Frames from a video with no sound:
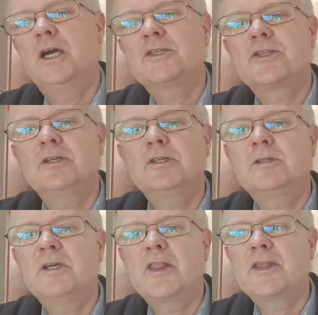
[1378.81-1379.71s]

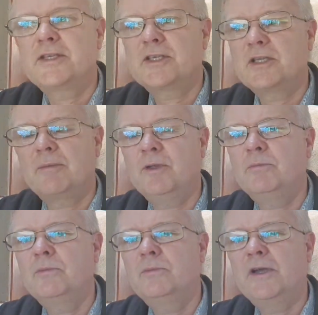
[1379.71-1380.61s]
So this is, I
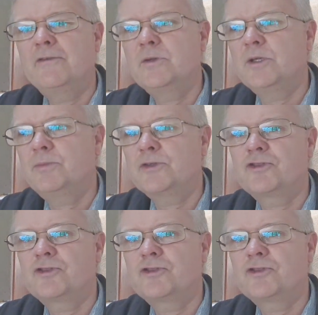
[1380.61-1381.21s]
mean, everybody puts